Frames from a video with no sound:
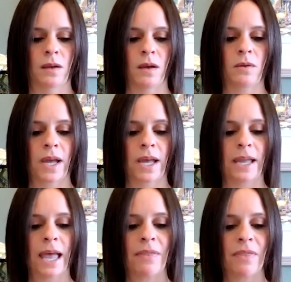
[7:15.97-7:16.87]

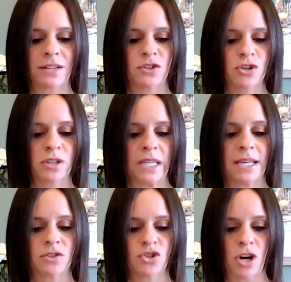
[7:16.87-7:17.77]
Okay. And then should
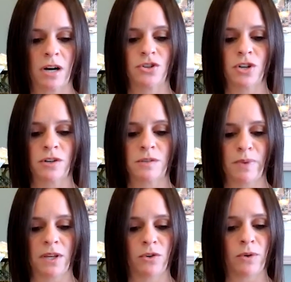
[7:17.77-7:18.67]
these chargers
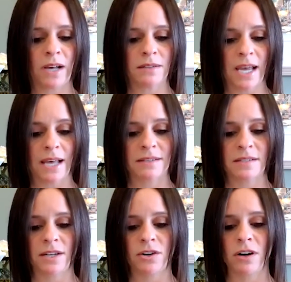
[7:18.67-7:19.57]
be UL
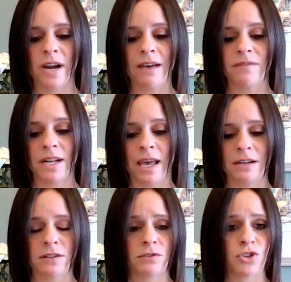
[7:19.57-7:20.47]
tested or have an
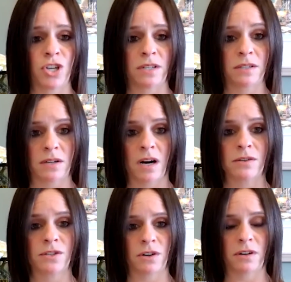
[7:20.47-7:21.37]
Energy Star
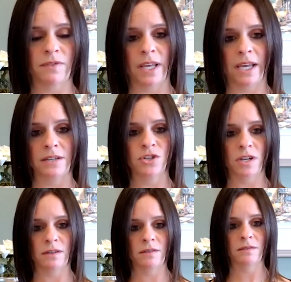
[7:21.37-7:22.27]

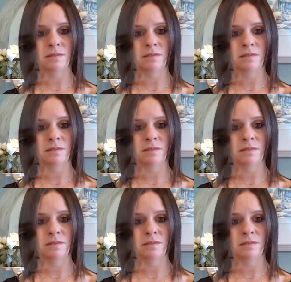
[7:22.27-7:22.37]
certification?